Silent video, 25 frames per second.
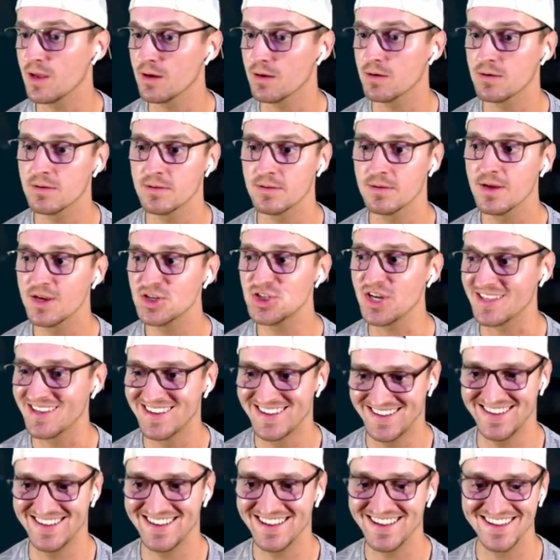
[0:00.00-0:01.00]
Meteor Mash
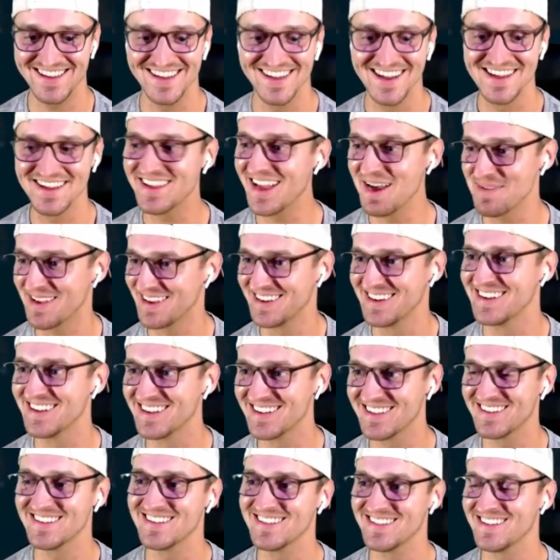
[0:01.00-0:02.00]
from Metagross should have
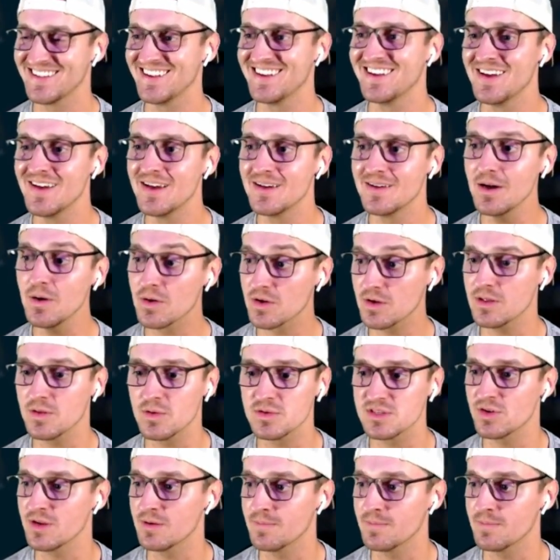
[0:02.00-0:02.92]
been enough to take it out,